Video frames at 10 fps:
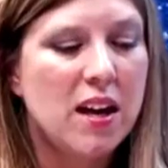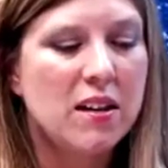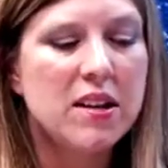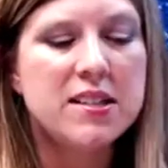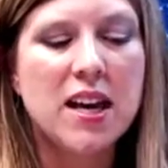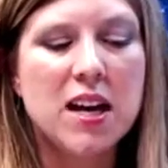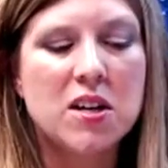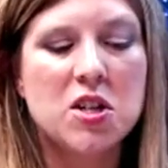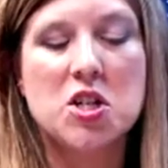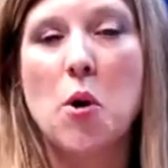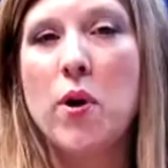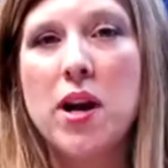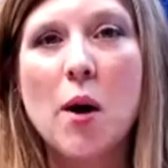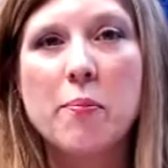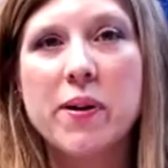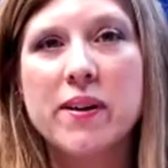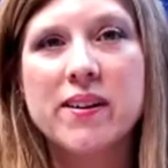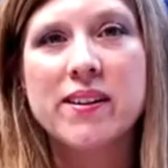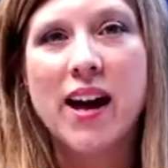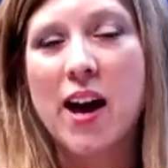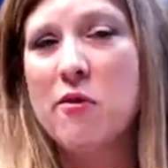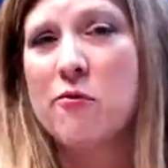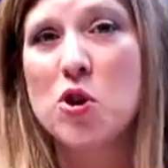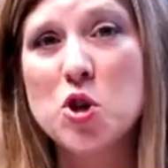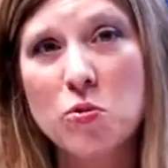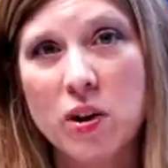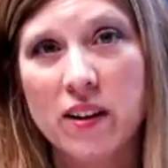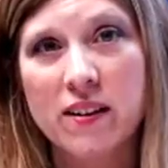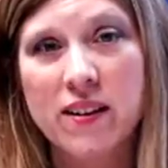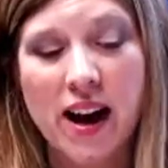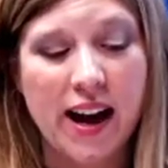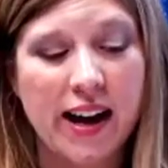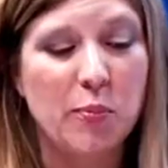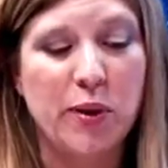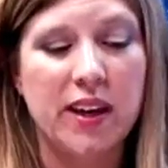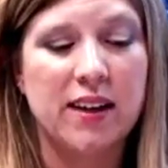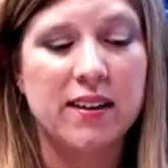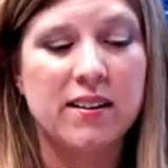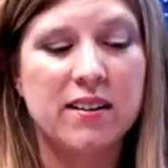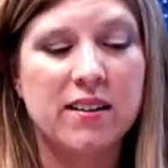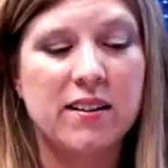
It looks like showing up at a virtual IEP